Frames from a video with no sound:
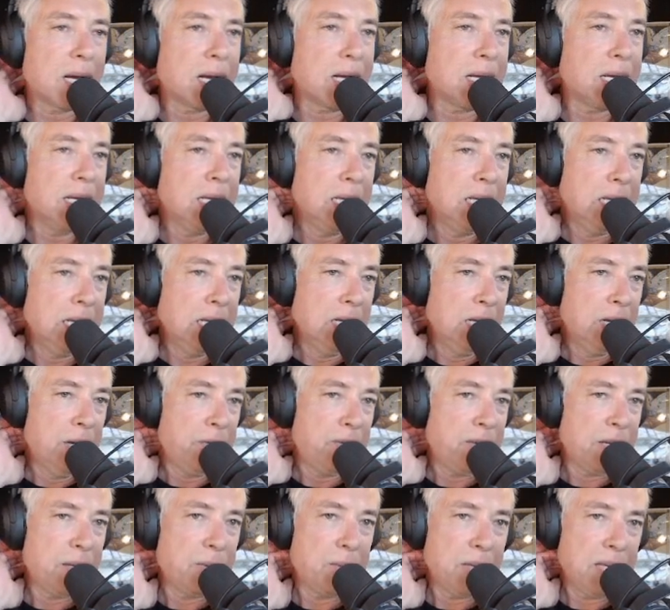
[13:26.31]
I
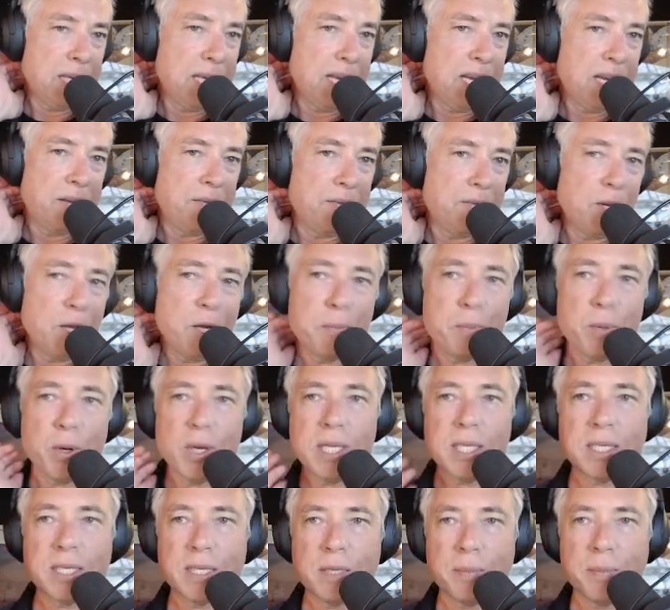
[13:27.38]
frequently have no
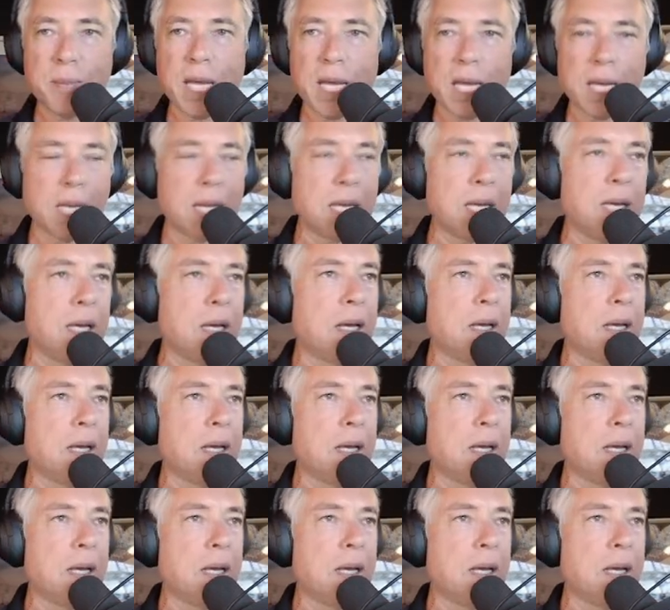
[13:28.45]
points to make.